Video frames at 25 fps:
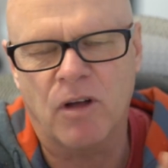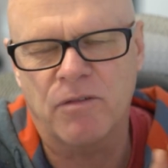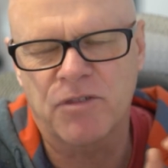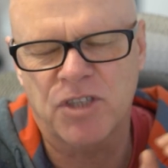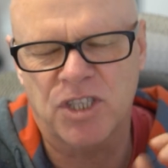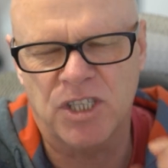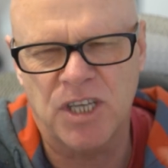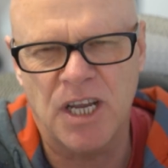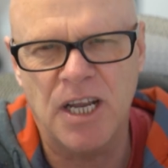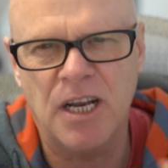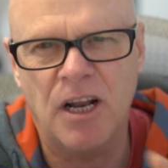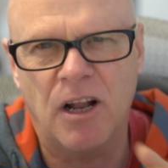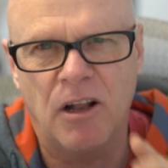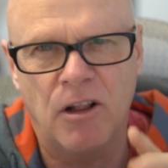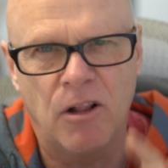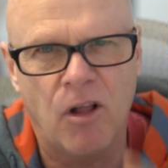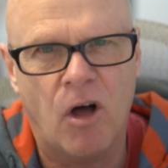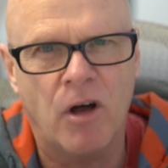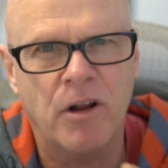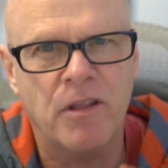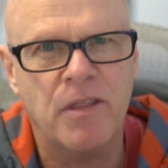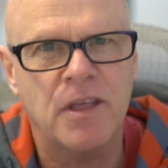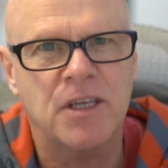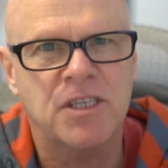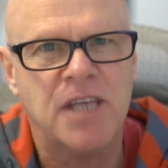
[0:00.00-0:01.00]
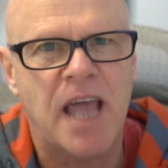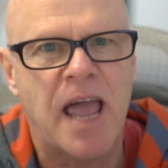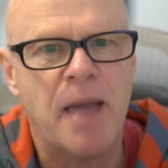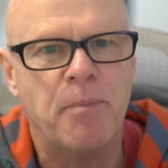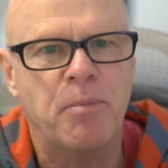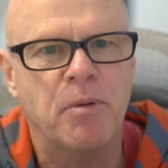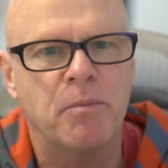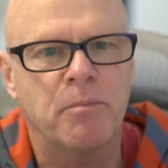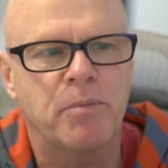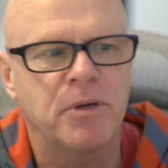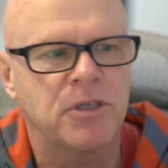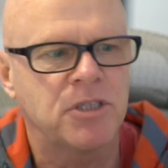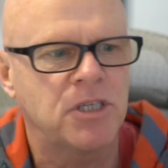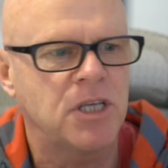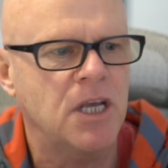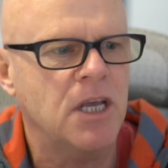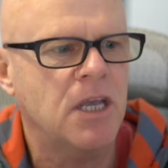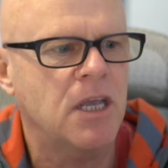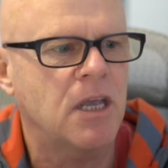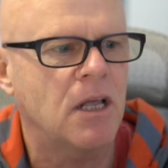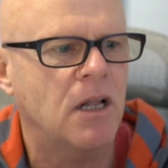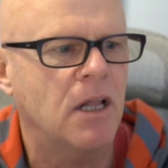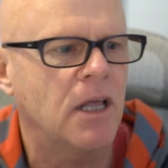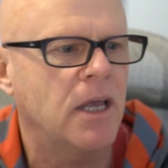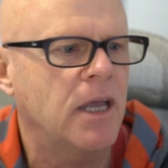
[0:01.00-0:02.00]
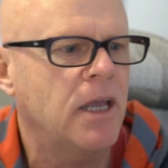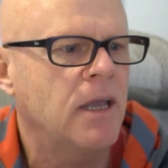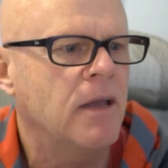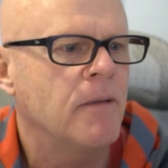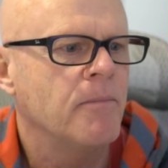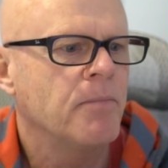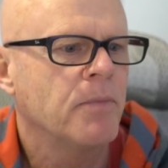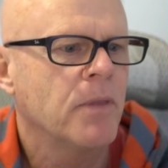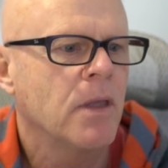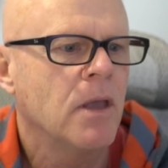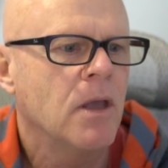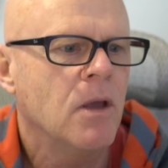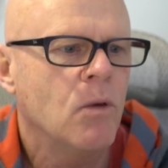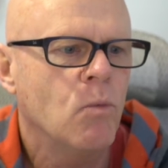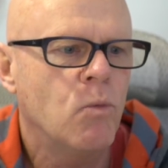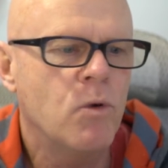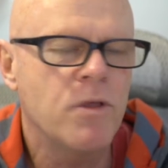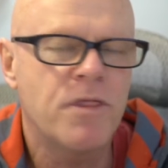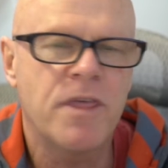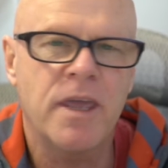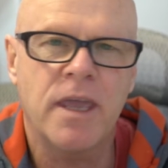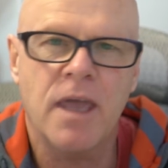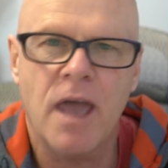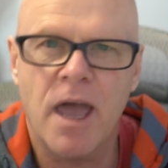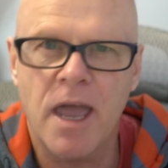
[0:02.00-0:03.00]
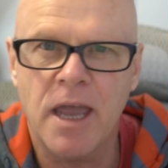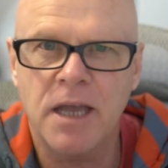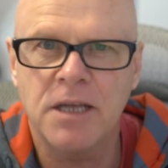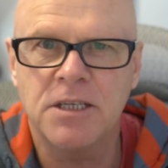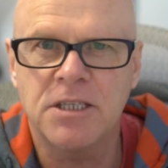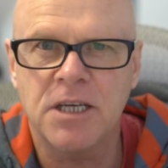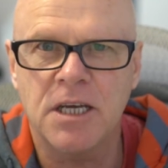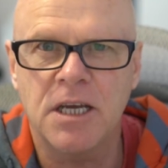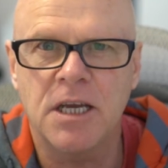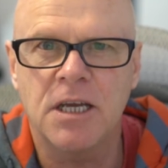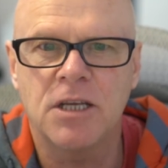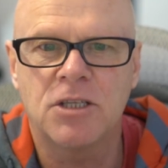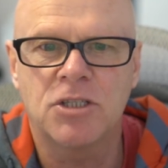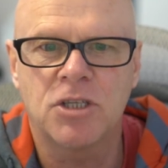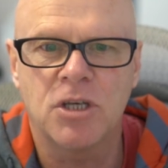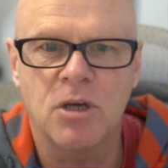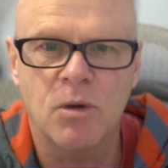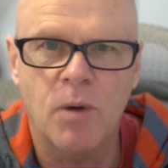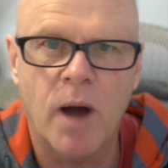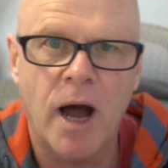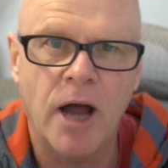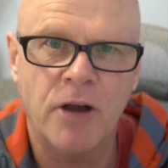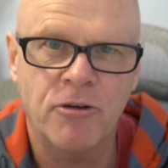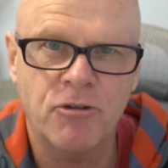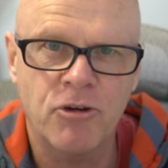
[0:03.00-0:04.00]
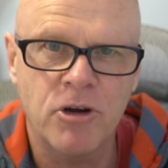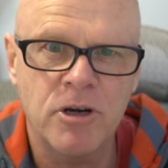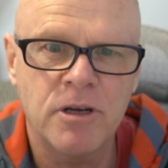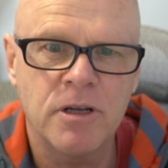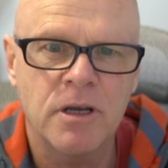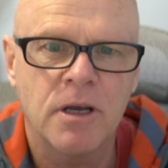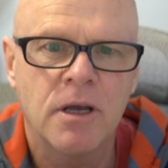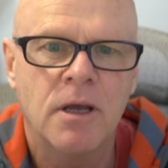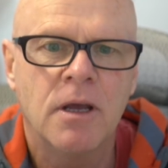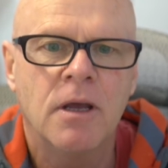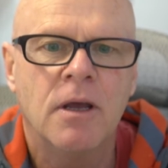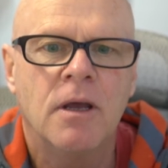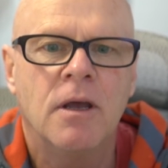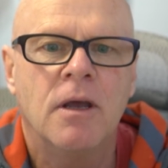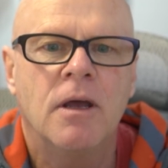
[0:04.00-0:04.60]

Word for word: And I've seen a lot of this happen, particularly with the AD200.